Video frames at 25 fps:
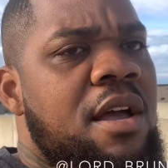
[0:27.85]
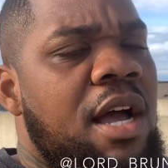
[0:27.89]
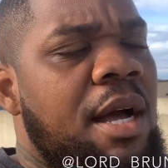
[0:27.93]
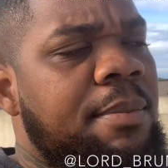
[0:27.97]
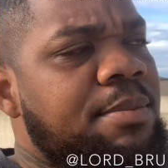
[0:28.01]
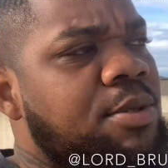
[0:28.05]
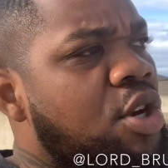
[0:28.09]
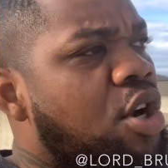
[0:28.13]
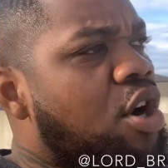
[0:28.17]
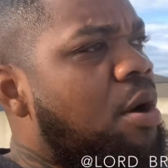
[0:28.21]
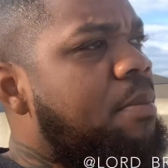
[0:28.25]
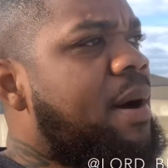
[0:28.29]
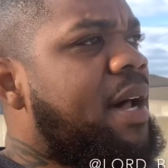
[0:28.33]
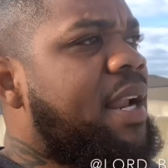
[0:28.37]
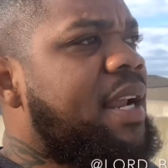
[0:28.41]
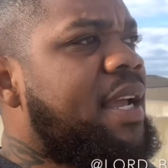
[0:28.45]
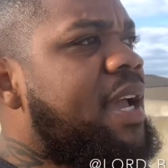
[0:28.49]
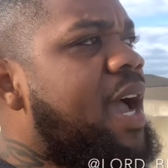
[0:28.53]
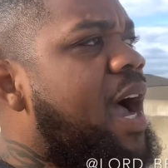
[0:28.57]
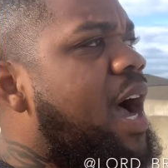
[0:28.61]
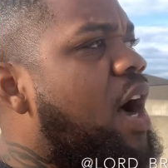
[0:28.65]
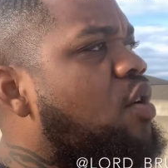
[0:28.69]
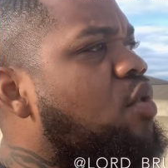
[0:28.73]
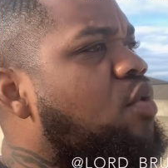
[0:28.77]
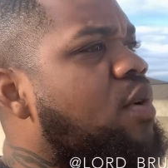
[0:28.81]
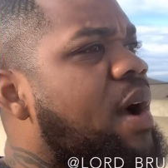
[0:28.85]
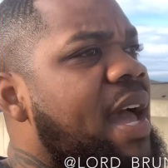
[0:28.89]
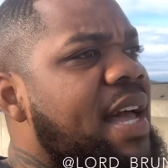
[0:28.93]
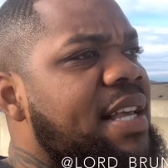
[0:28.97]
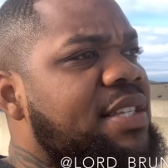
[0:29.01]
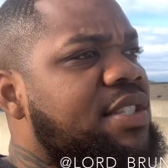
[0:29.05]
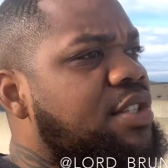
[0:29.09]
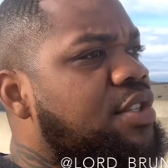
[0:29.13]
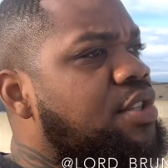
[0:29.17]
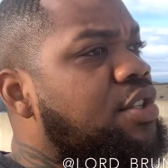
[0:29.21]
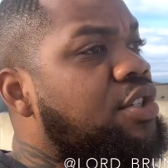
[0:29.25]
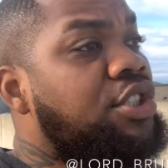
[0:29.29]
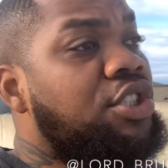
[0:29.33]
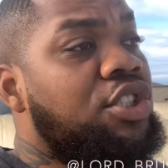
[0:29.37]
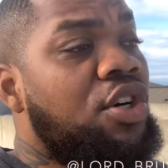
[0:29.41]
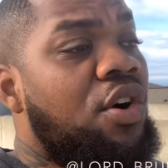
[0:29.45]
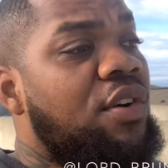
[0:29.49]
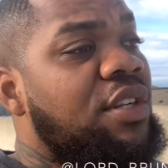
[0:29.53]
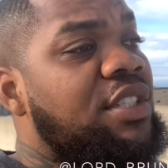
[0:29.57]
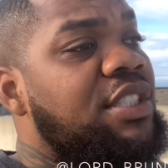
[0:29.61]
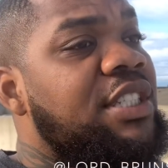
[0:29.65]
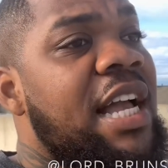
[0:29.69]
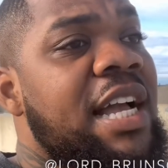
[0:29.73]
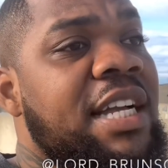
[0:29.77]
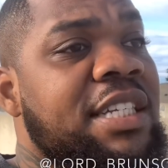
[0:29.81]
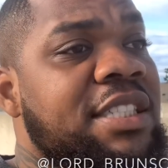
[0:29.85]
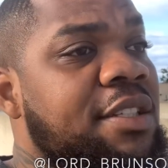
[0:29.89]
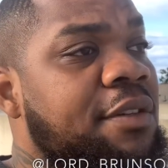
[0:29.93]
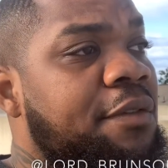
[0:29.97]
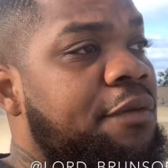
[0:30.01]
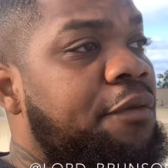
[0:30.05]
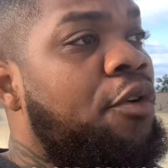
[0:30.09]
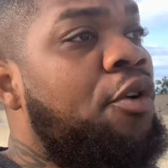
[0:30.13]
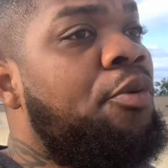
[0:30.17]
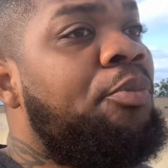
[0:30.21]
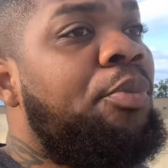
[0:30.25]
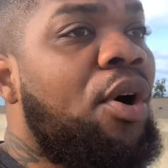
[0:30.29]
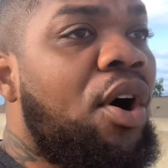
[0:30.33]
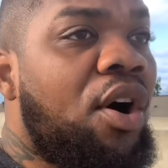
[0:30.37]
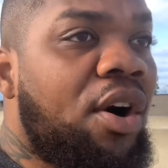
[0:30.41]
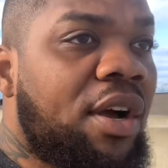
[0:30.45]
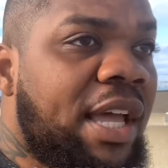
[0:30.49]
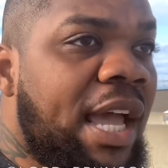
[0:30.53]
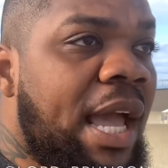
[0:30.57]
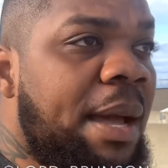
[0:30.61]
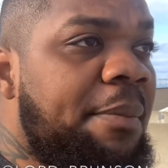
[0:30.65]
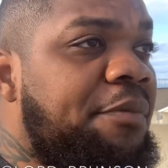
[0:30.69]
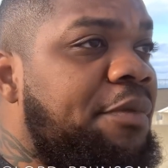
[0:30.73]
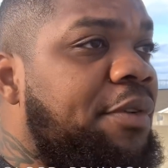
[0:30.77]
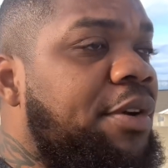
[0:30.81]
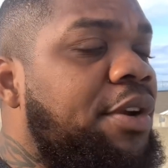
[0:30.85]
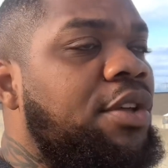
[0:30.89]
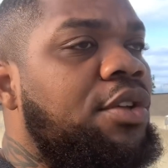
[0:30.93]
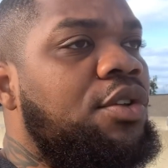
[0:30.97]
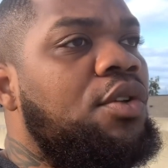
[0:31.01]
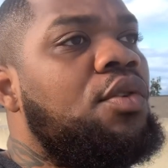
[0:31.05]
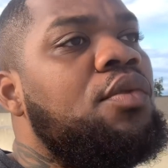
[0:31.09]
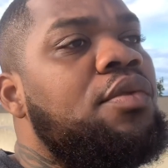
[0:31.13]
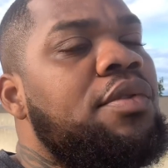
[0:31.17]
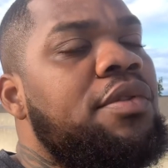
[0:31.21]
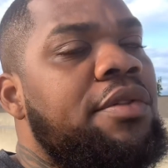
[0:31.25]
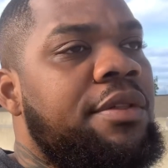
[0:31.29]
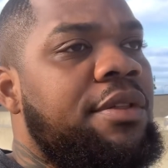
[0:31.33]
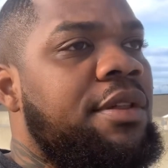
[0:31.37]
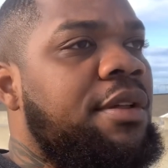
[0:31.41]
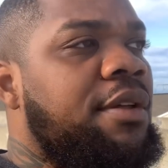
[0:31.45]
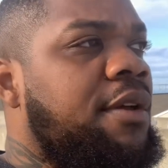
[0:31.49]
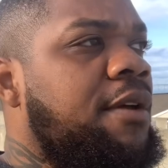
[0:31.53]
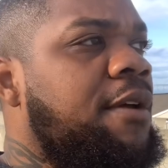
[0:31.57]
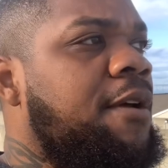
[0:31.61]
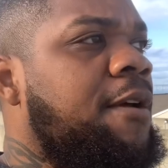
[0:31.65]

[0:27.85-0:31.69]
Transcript: I'm talking about a guy who has the Deshaun Jackson football camp for the youth.